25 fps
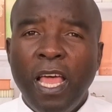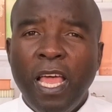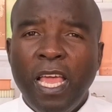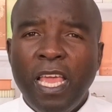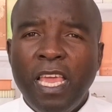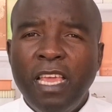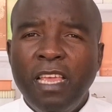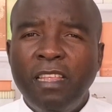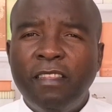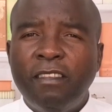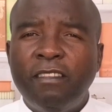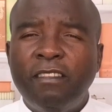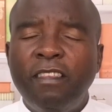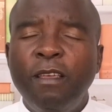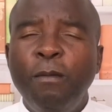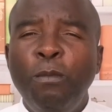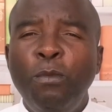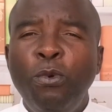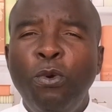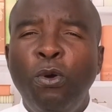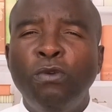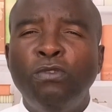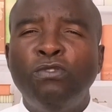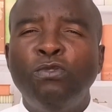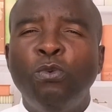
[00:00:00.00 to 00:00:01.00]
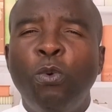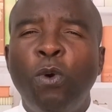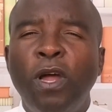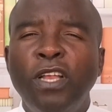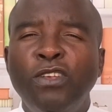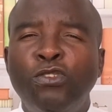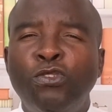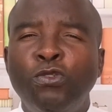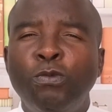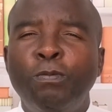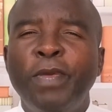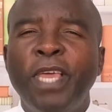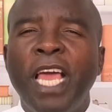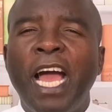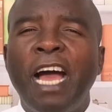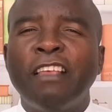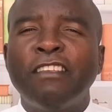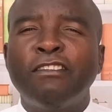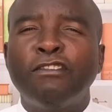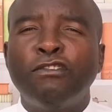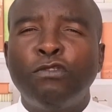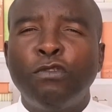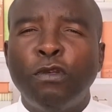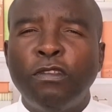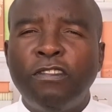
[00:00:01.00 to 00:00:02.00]
He seemed not to want to be
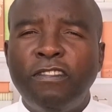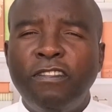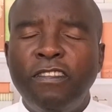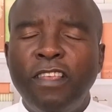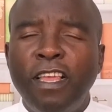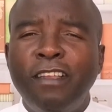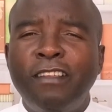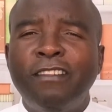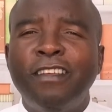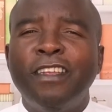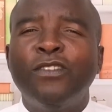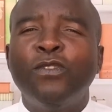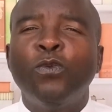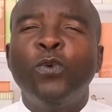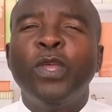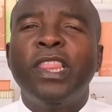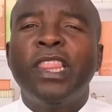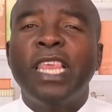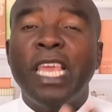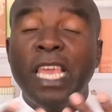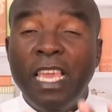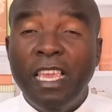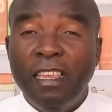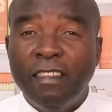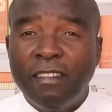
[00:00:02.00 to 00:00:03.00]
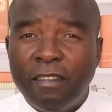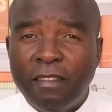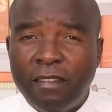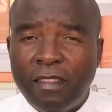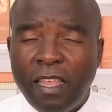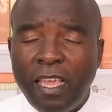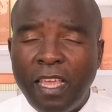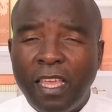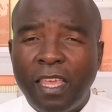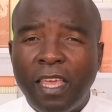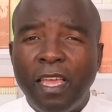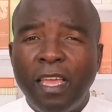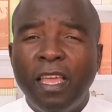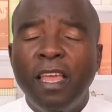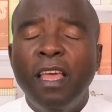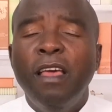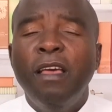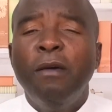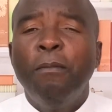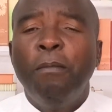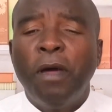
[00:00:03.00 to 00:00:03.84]
associated with his thinking.